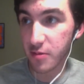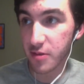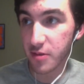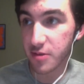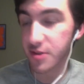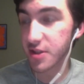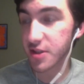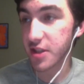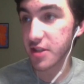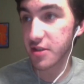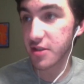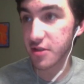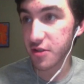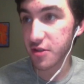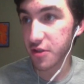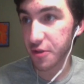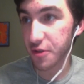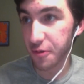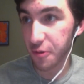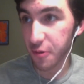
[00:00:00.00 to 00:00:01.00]
Runner
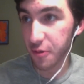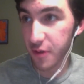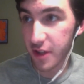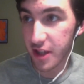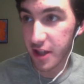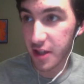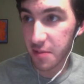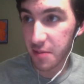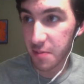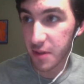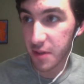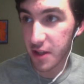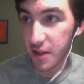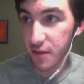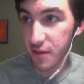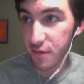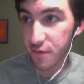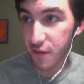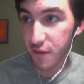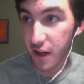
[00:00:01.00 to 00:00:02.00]
Season 2
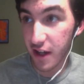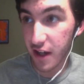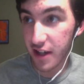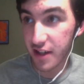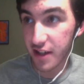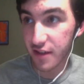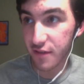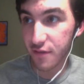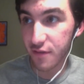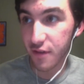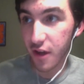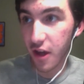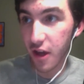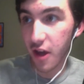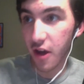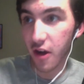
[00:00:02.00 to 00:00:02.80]
EP 5